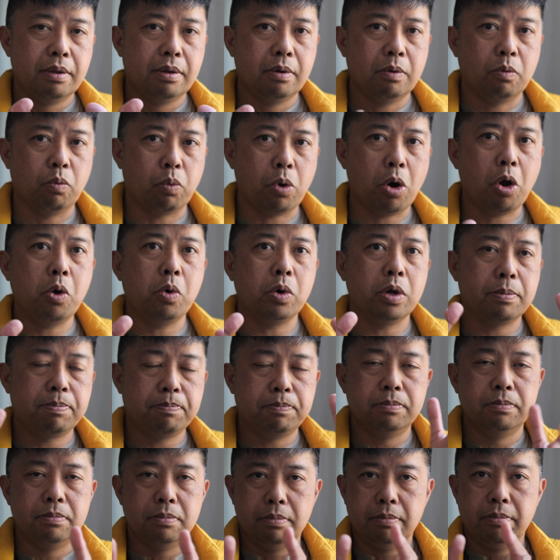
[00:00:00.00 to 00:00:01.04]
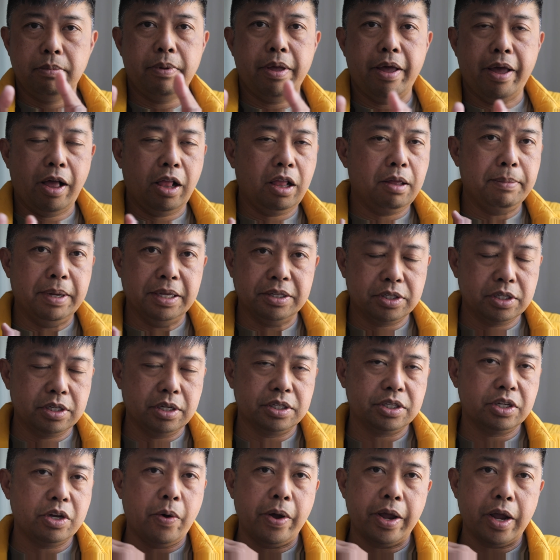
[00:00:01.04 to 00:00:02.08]
rogue elements
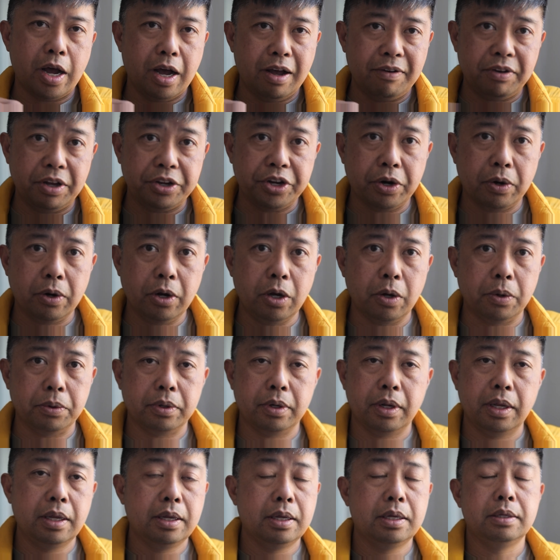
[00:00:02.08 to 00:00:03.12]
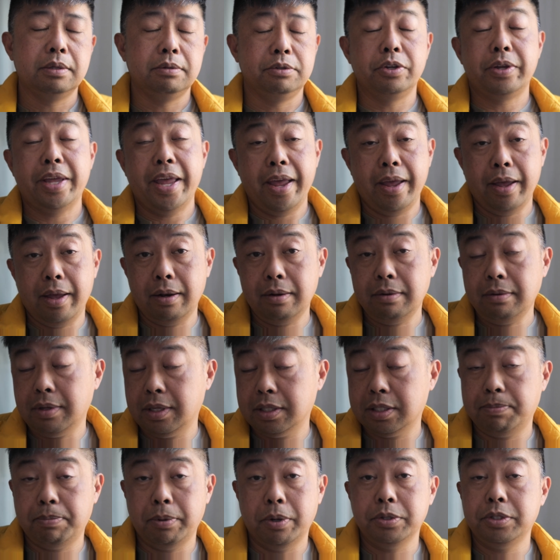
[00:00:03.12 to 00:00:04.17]
just going off on your own. You can, I
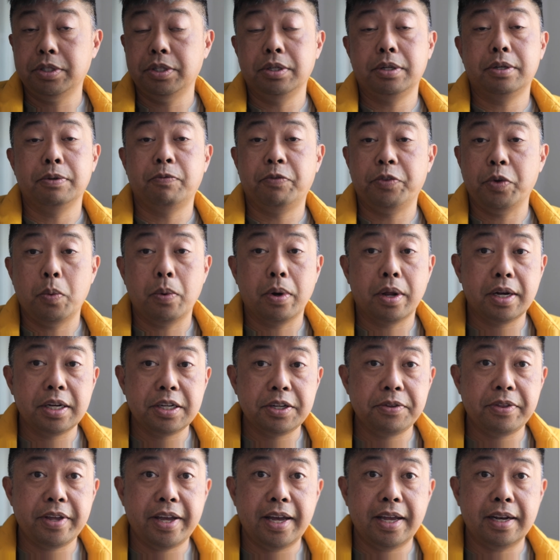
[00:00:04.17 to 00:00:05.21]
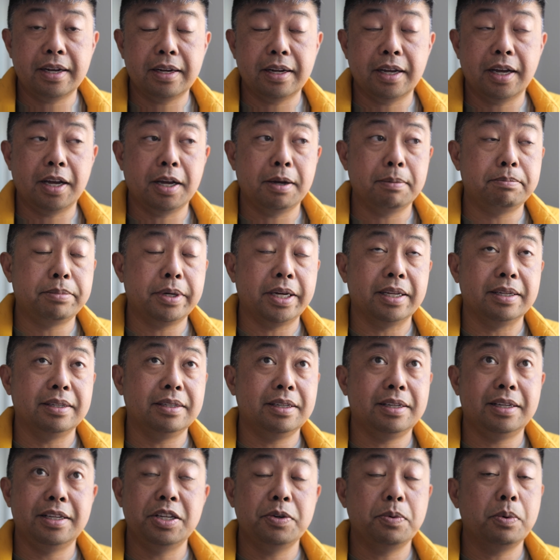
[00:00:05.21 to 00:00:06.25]
suppose, if you want to do that, but
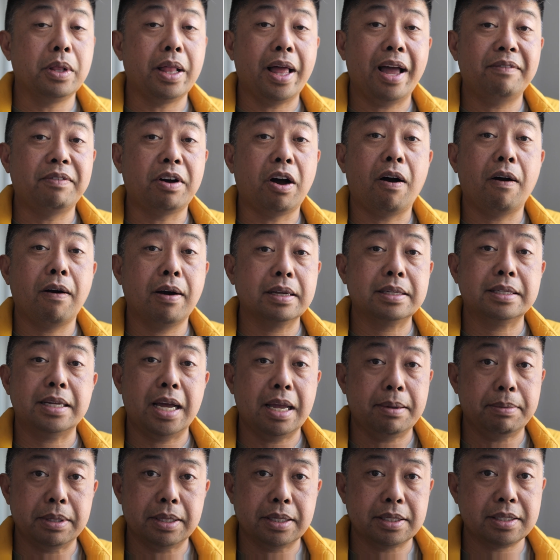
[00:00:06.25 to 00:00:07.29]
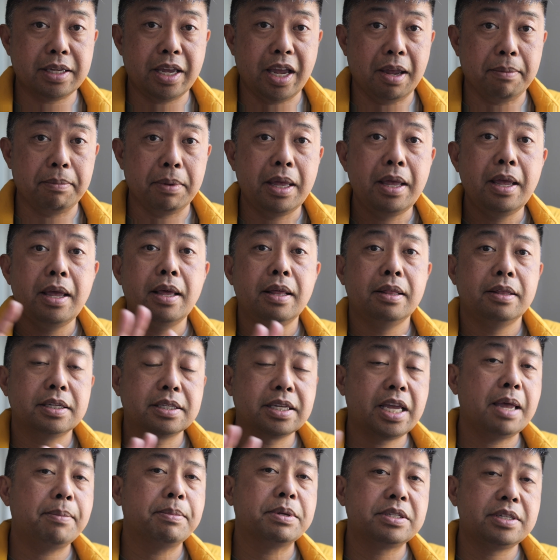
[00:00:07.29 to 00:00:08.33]
you will have a hard time in this game. This
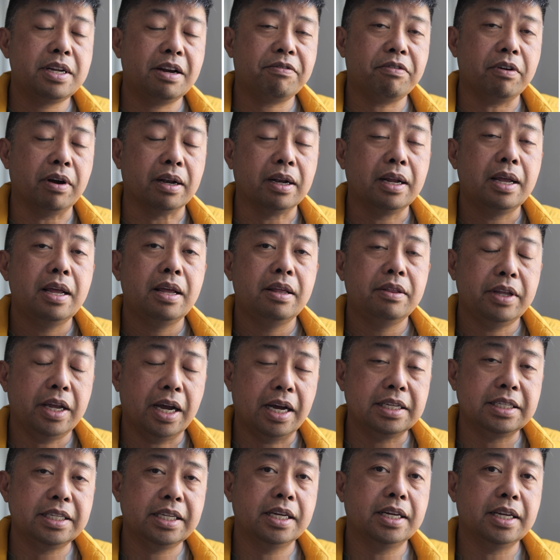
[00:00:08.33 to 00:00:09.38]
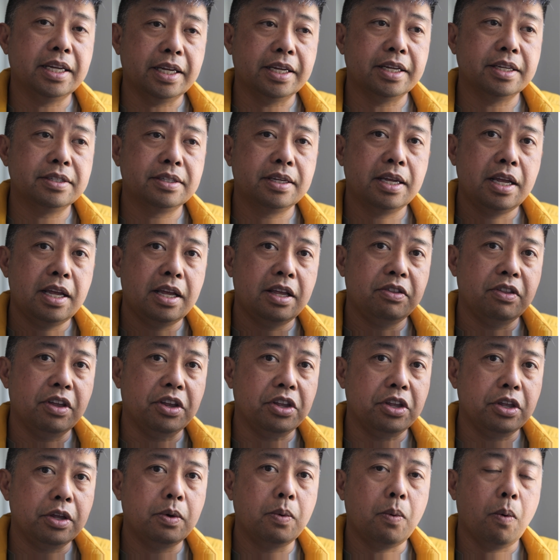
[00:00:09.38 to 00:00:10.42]
game is different. The idea is that
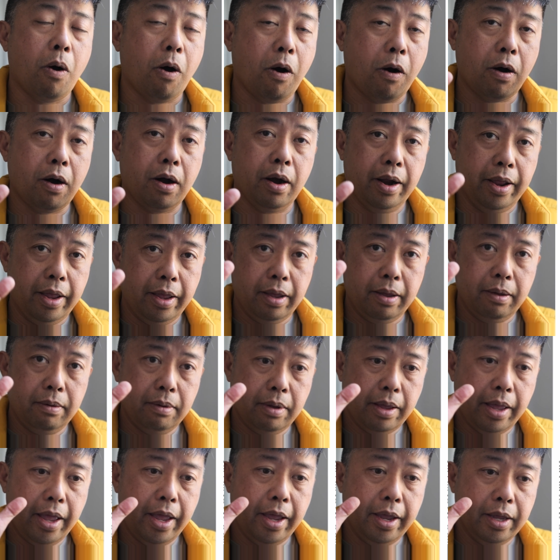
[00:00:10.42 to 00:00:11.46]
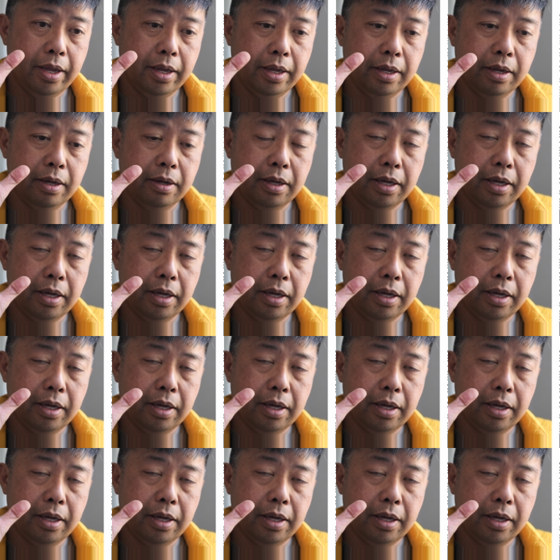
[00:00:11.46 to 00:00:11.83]
you are a